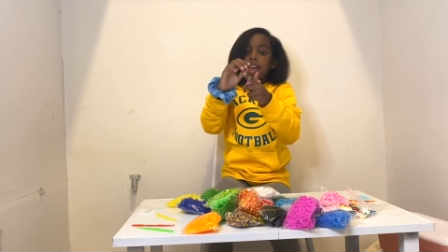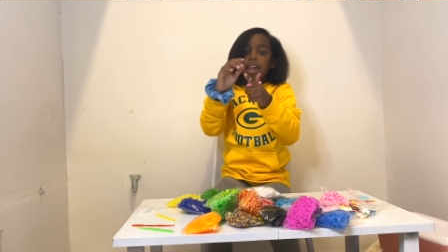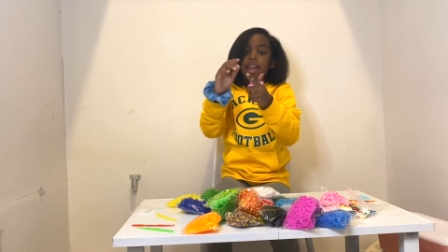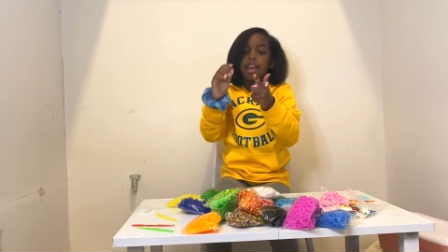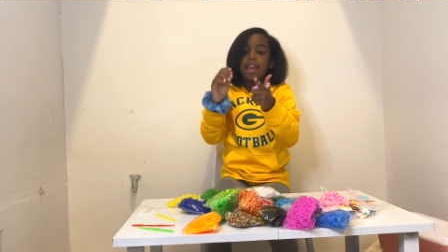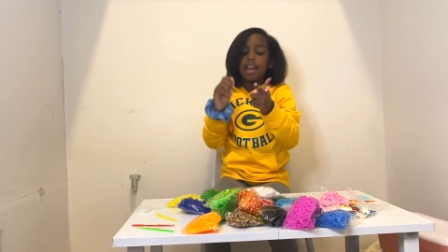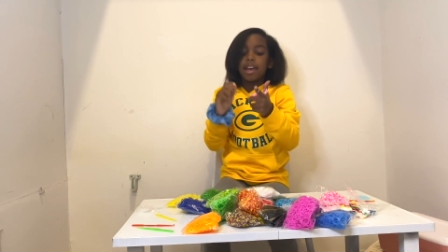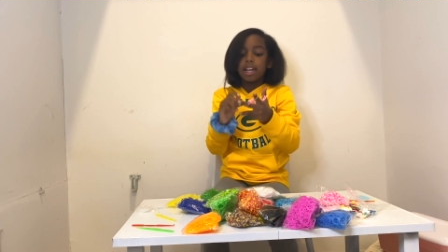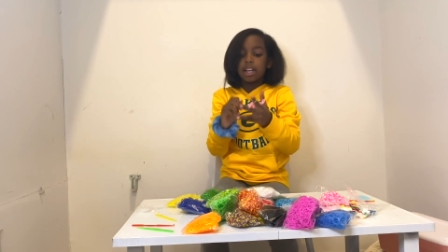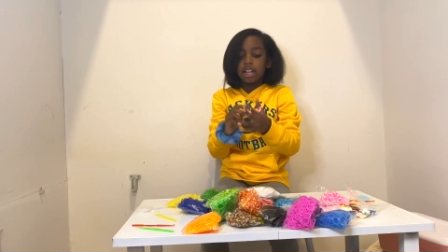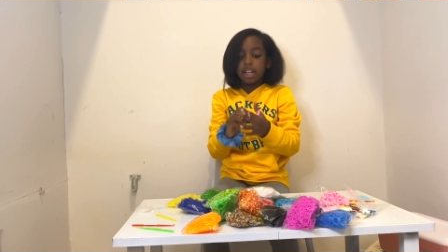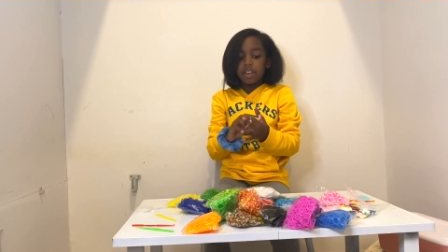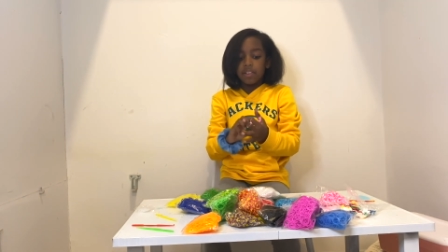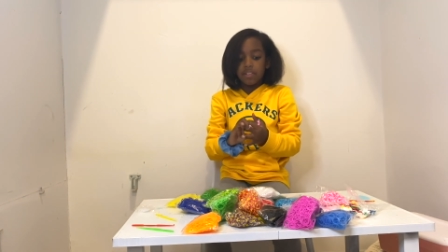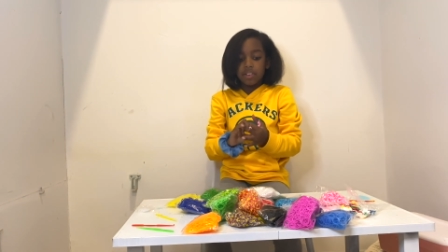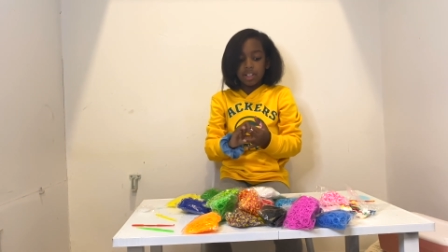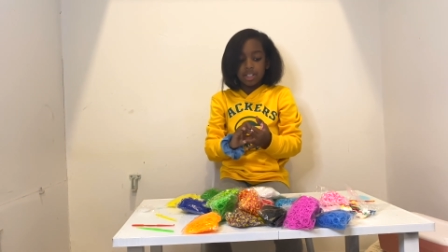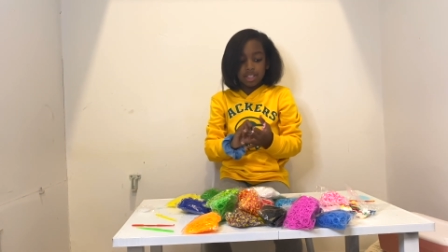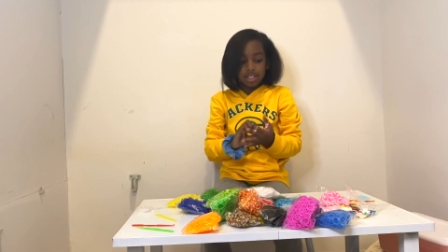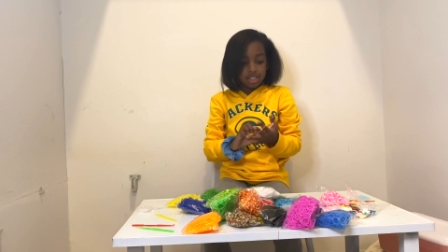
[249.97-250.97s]
And
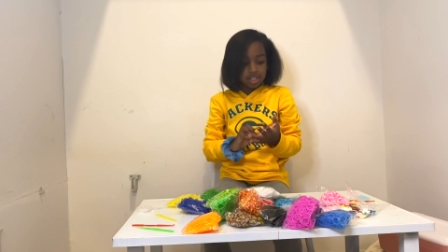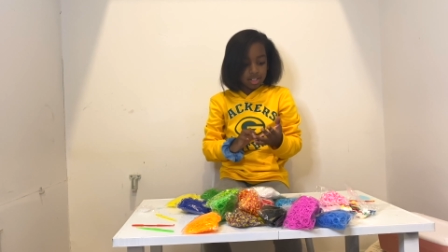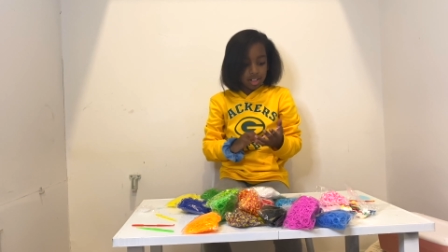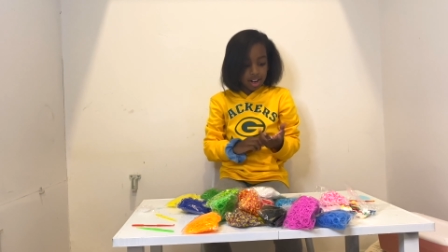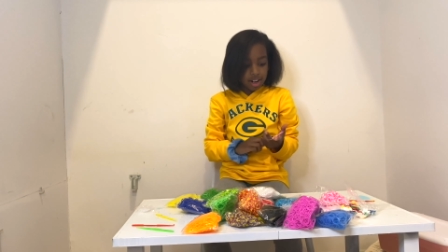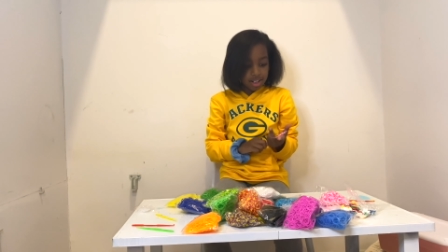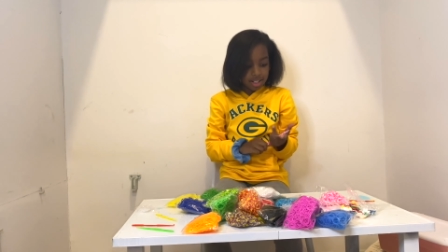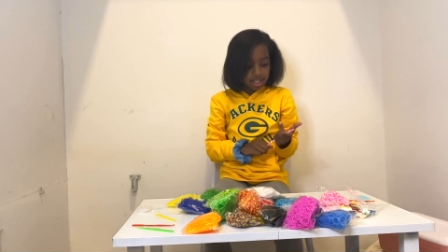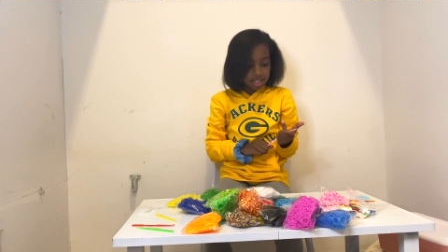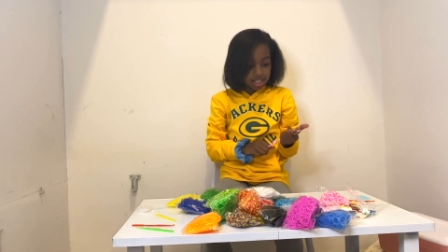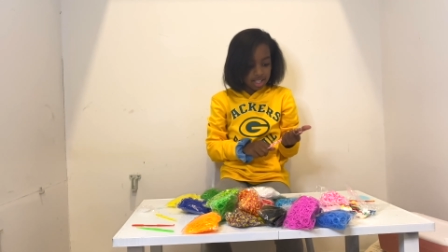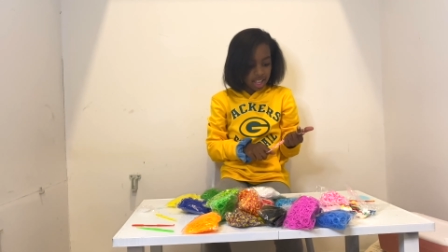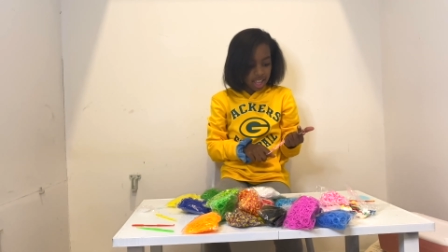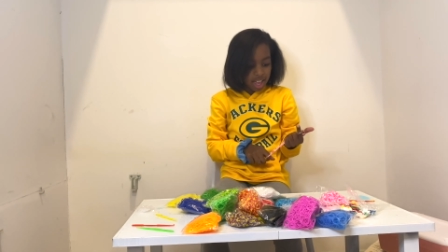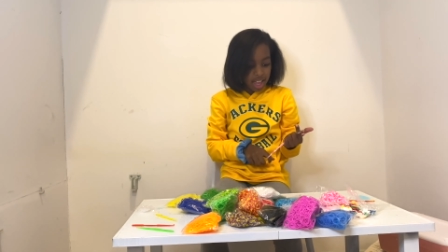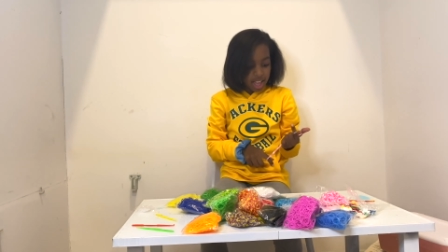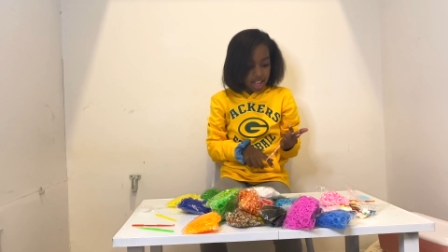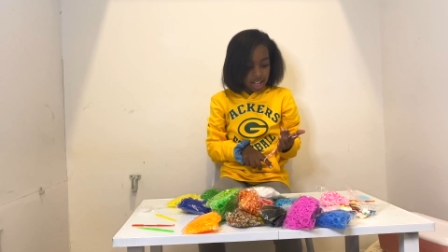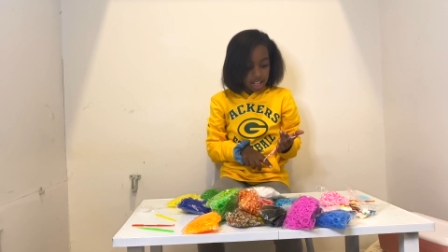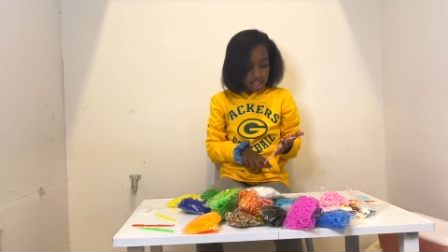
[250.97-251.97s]
if it starts,
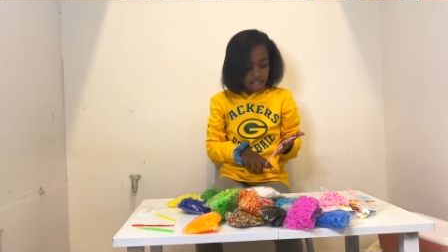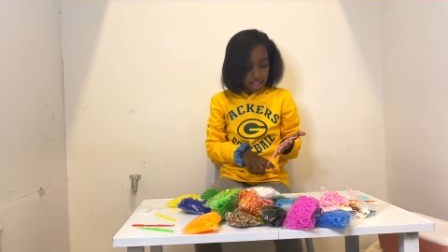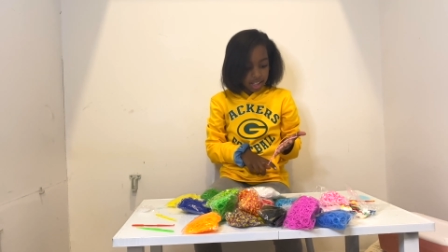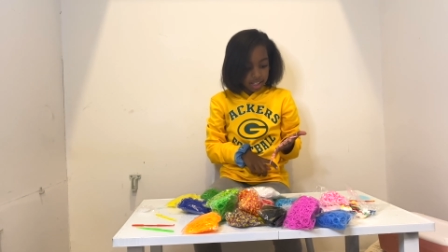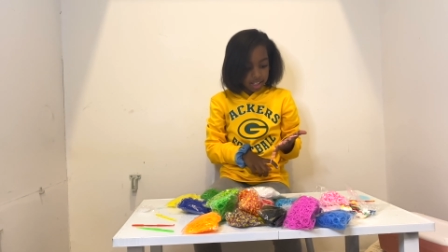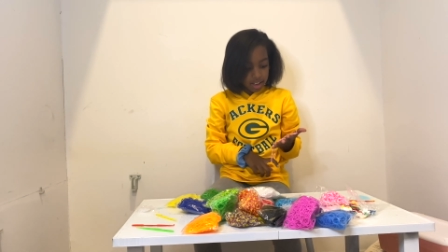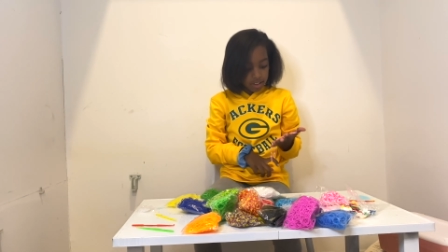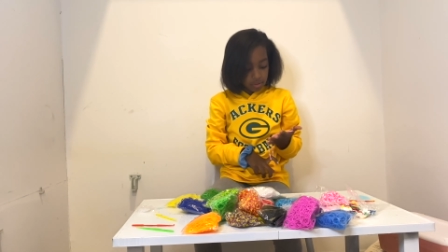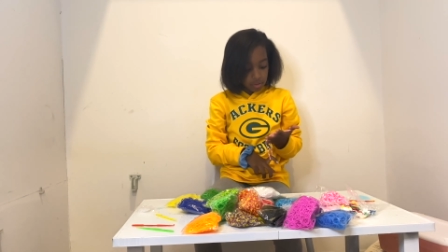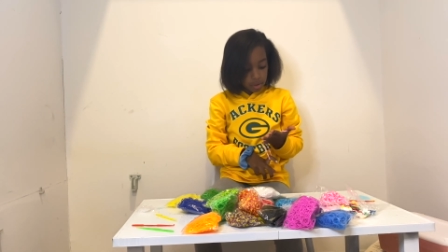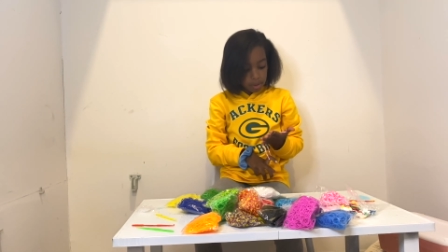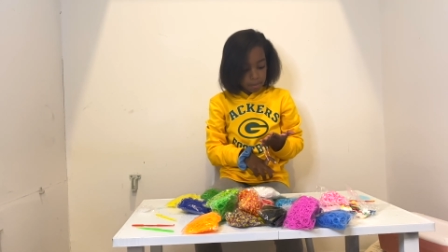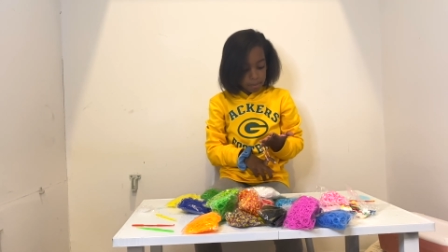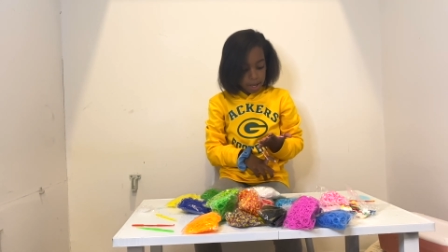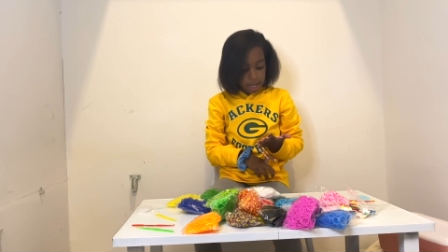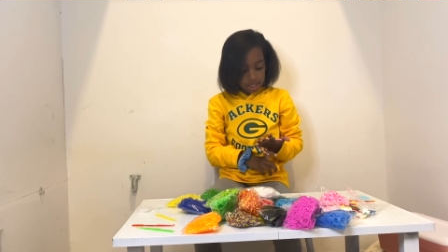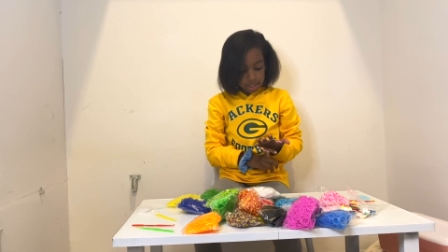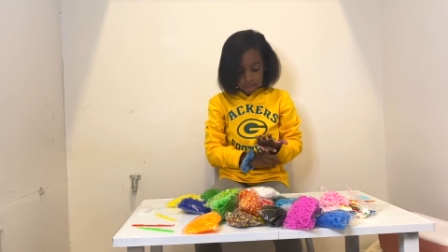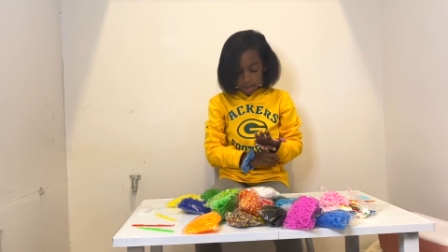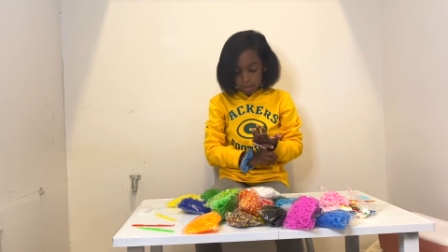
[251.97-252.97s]
if you
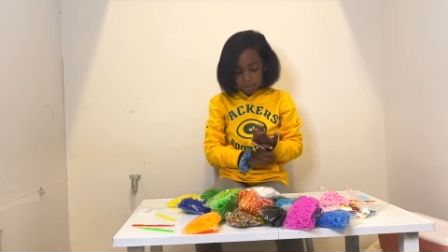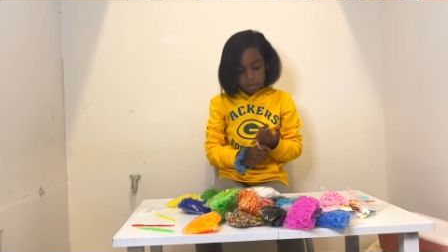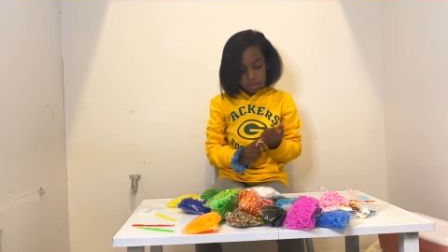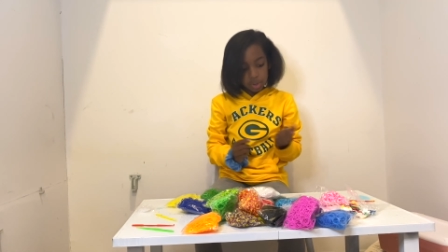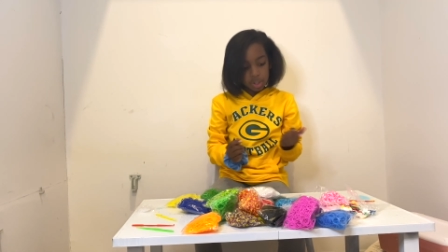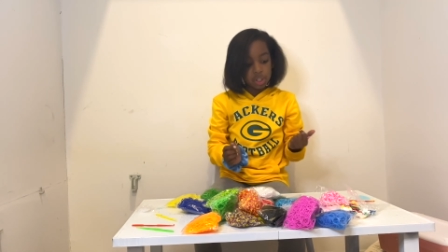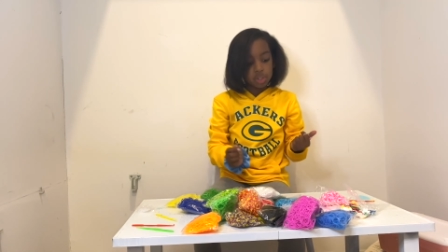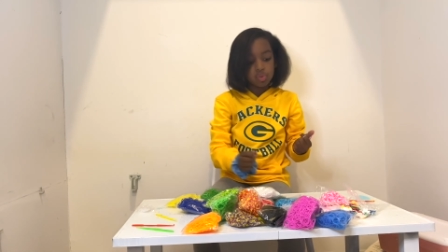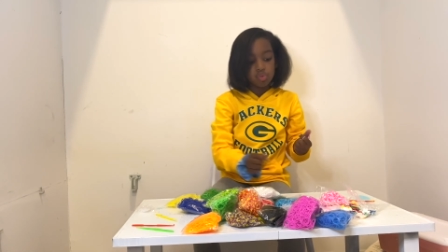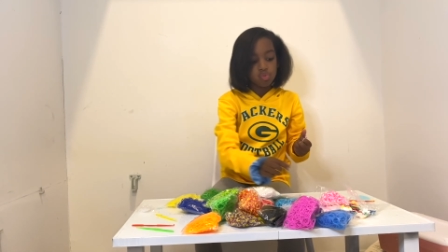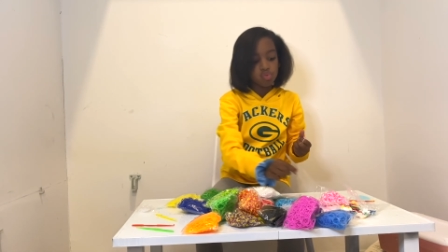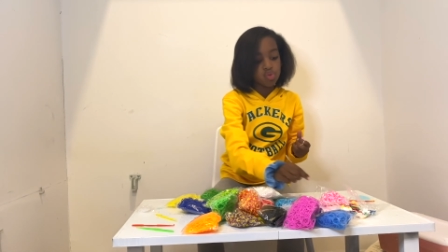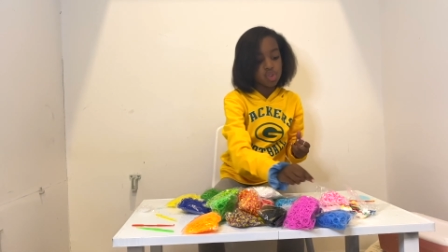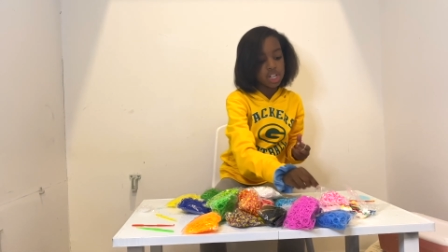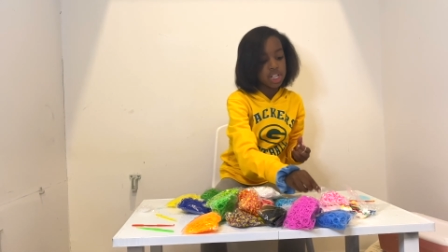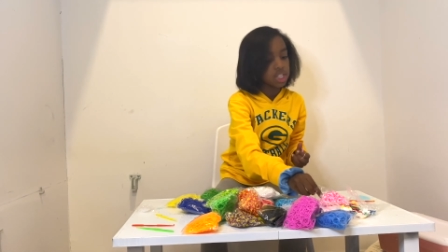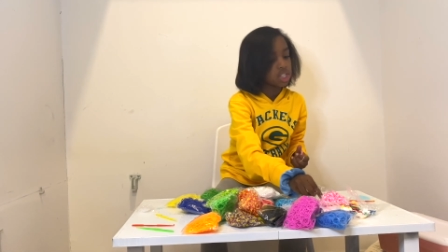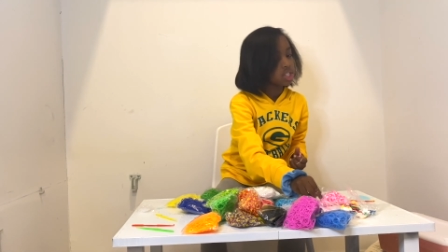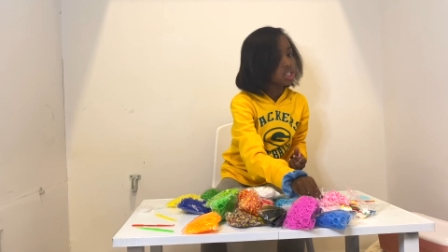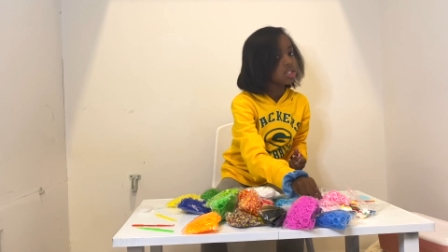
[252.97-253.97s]
mess up, just
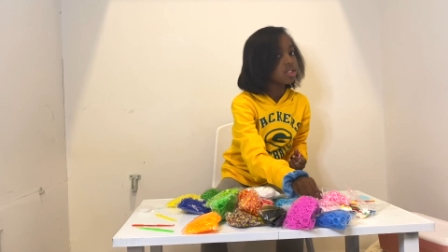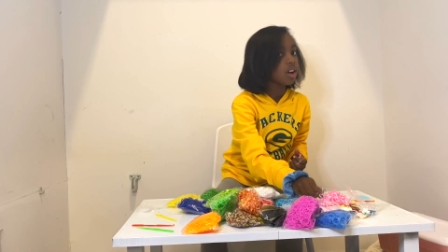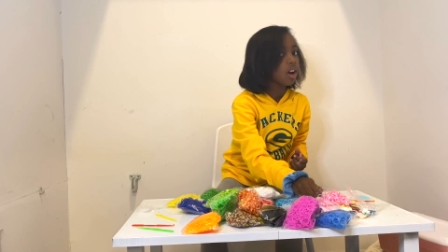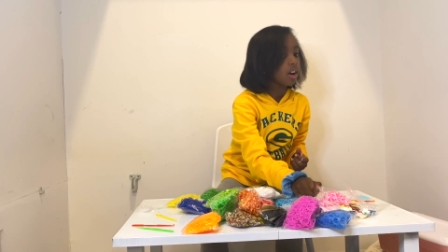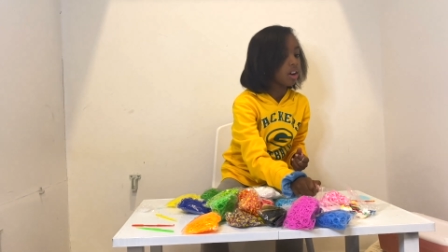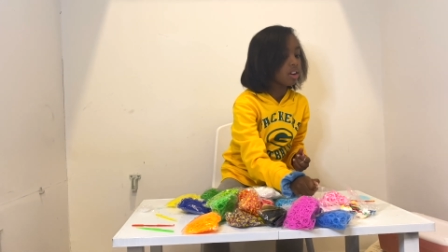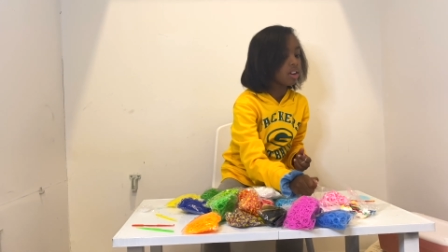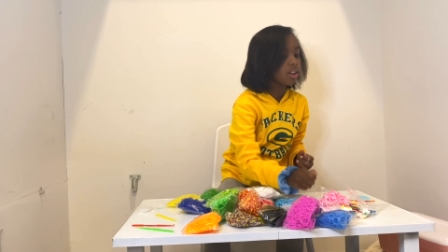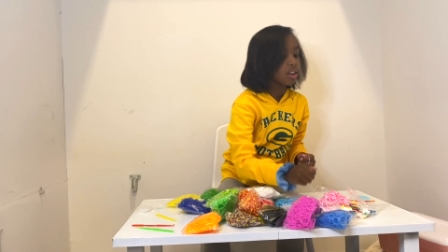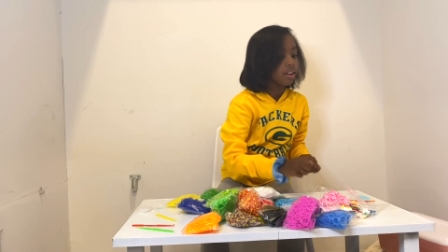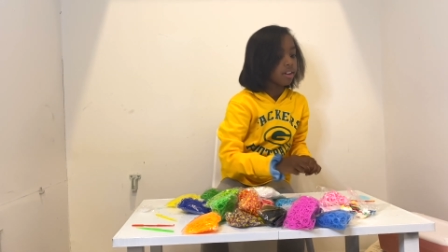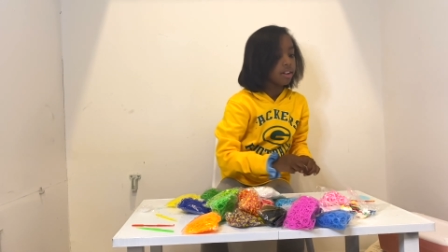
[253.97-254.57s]
restart.